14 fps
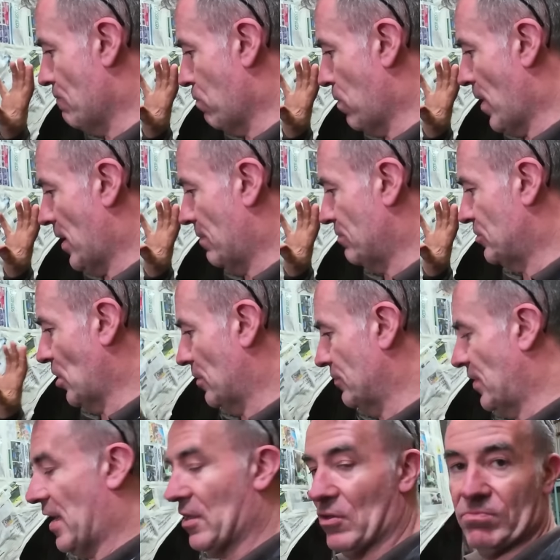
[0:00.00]
when I'm done,
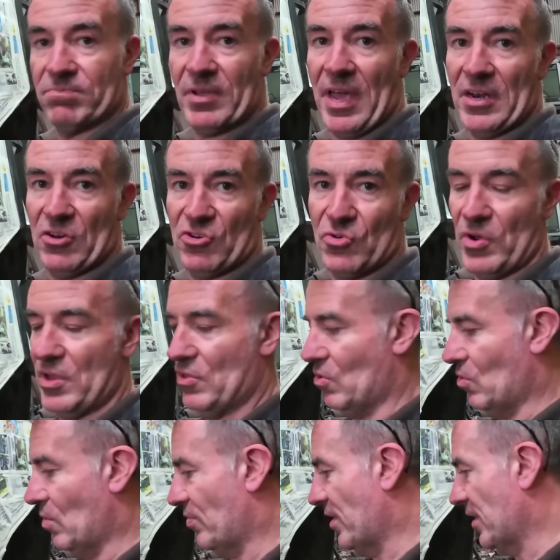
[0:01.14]
then I'll kind of show you the
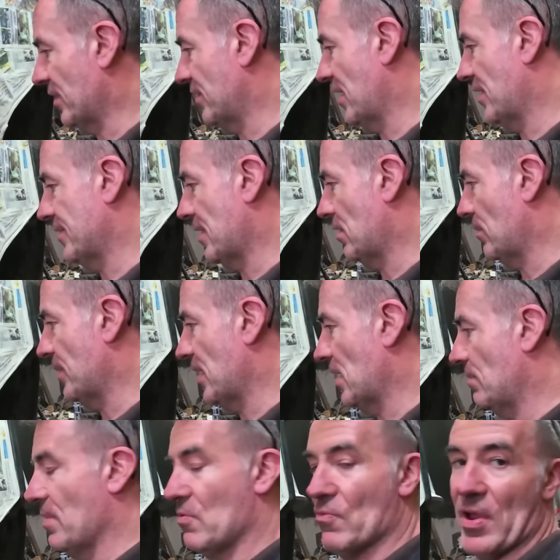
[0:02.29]
whole thing, and then it'll
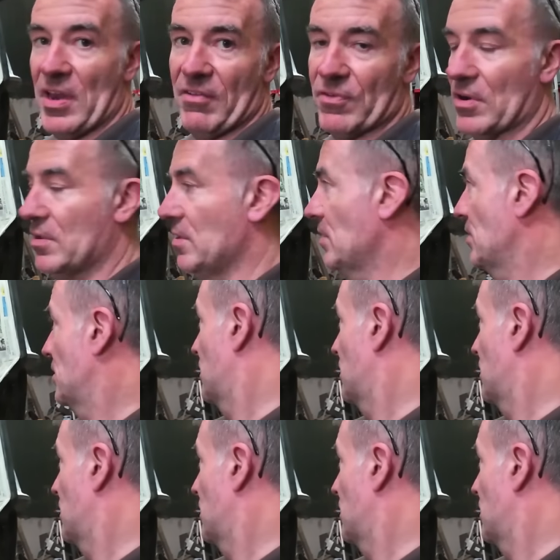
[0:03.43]
be ready for